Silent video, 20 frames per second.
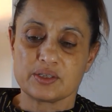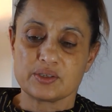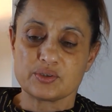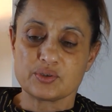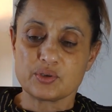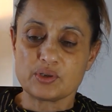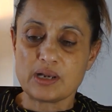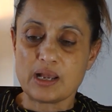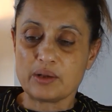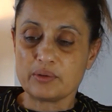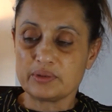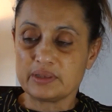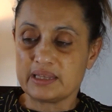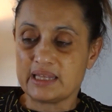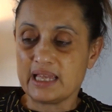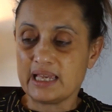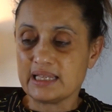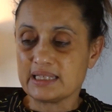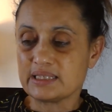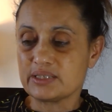So now
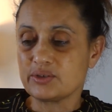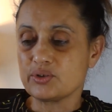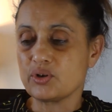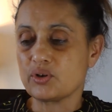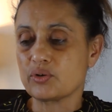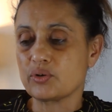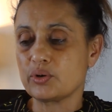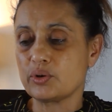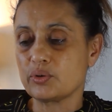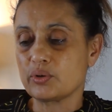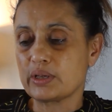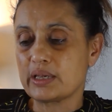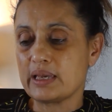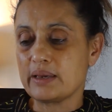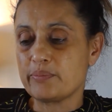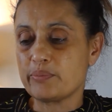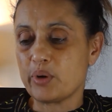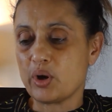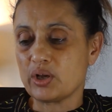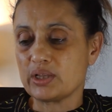this you're going to
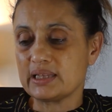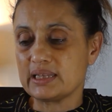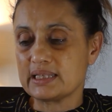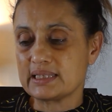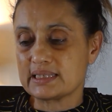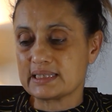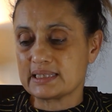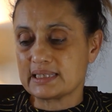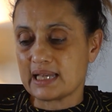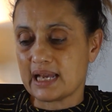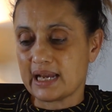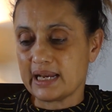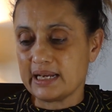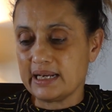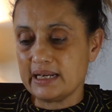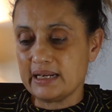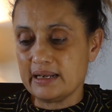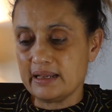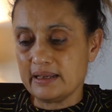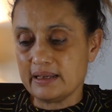keep on the
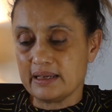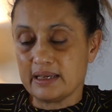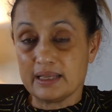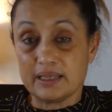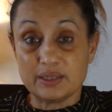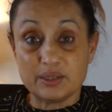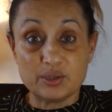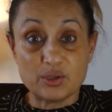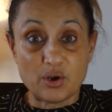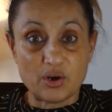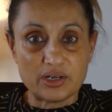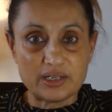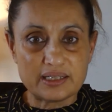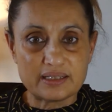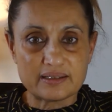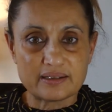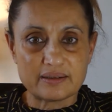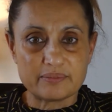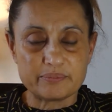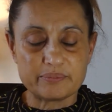side,
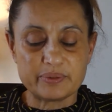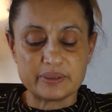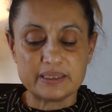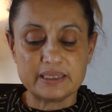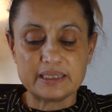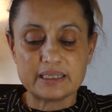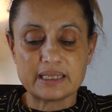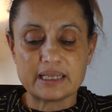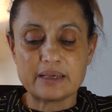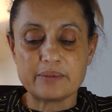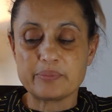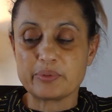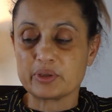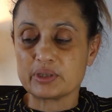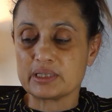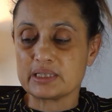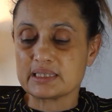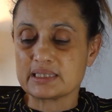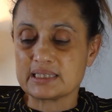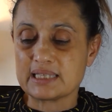not crumple it, keep
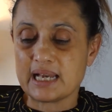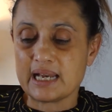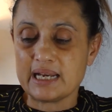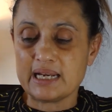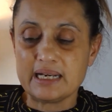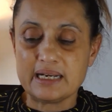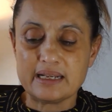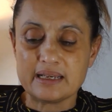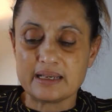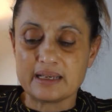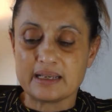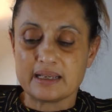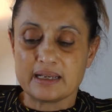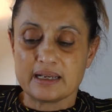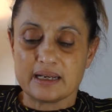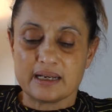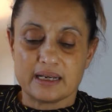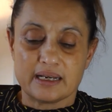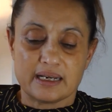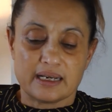on the side.
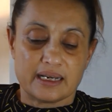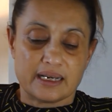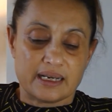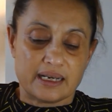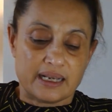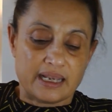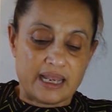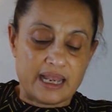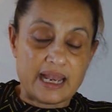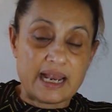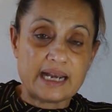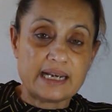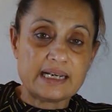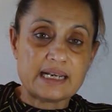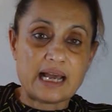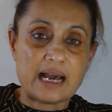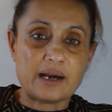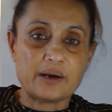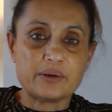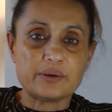And
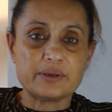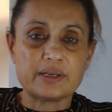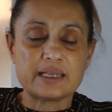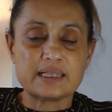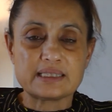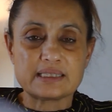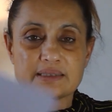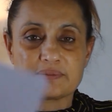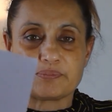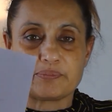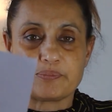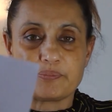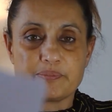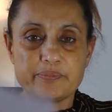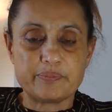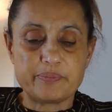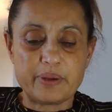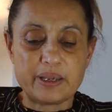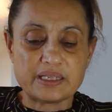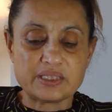now it's
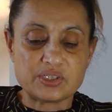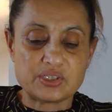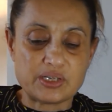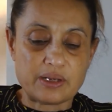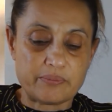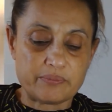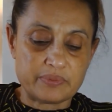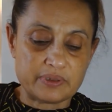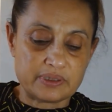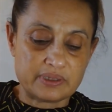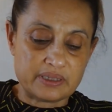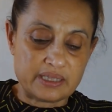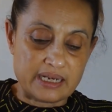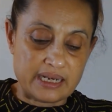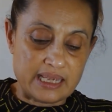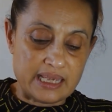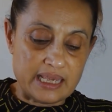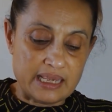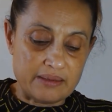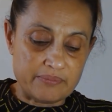page number
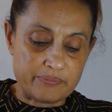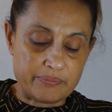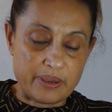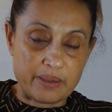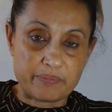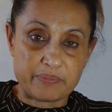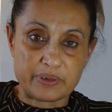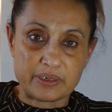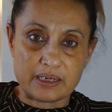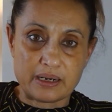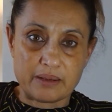3, paper